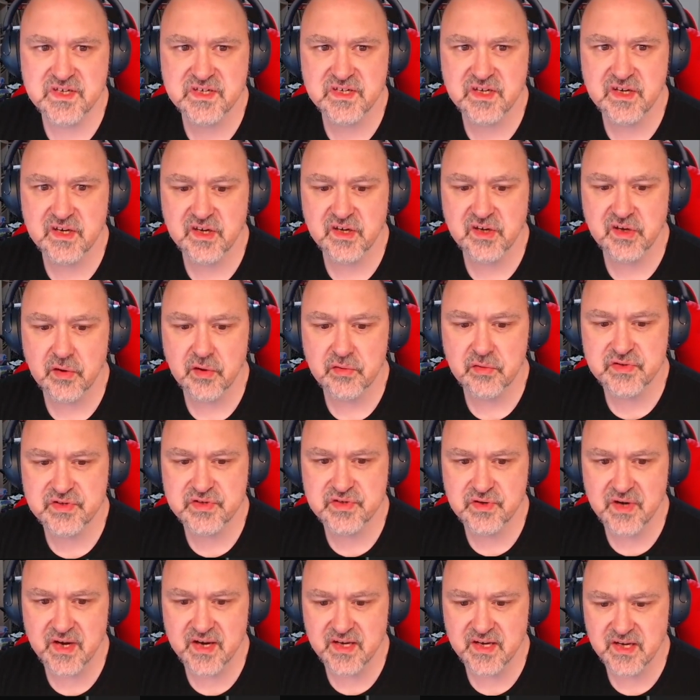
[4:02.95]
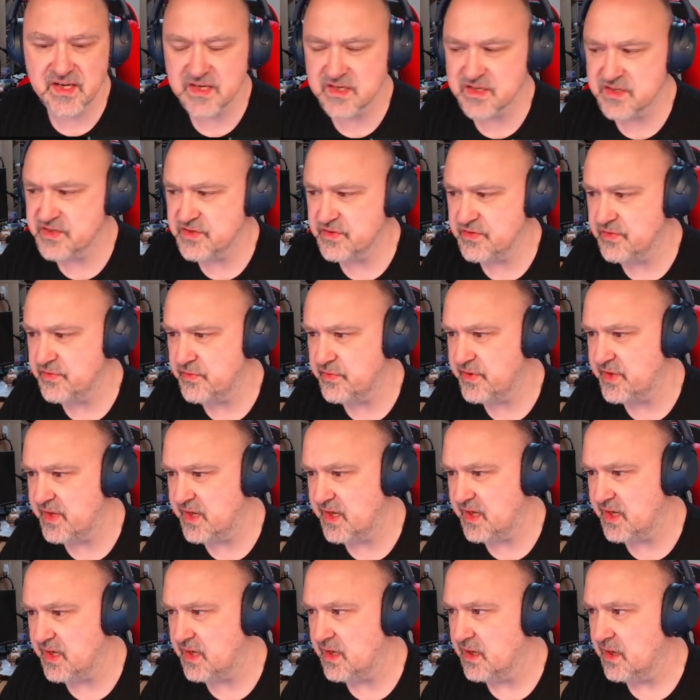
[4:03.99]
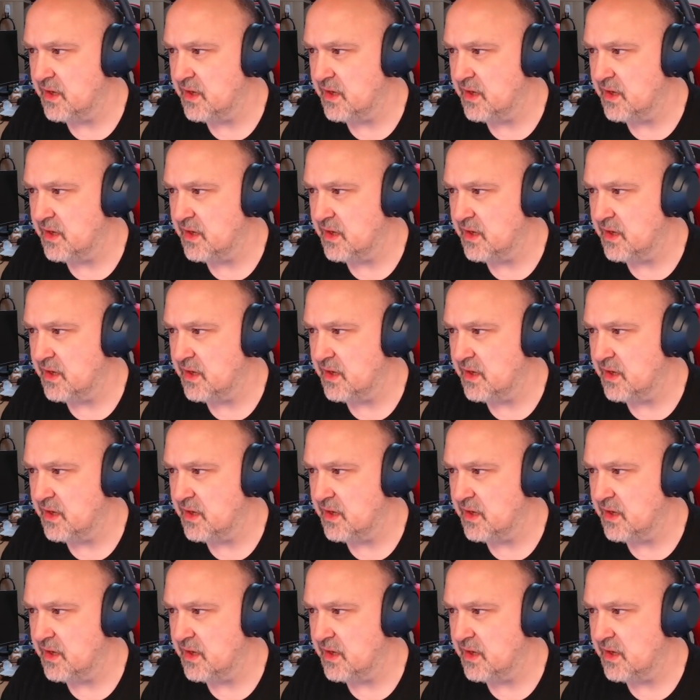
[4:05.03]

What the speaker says: going to go straight into the